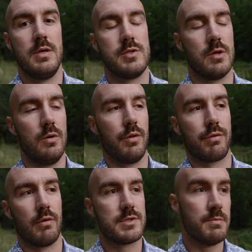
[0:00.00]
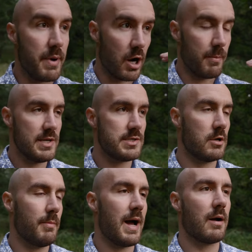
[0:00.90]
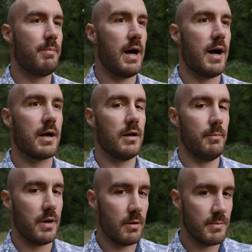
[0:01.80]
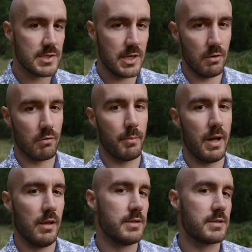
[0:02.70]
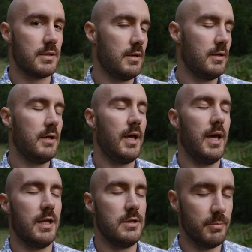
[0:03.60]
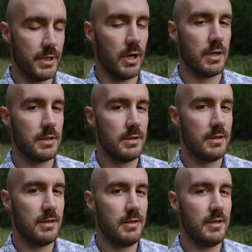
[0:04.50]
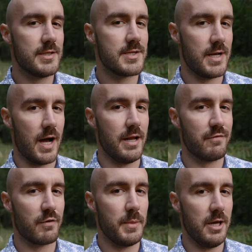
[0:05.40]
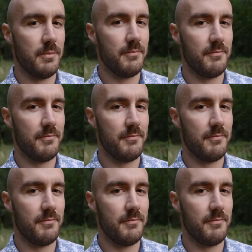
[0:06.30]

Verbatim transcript: So throw some bear mace in your backpack, a bit of mosquito repellent, and you'll be good. It's a nine for me.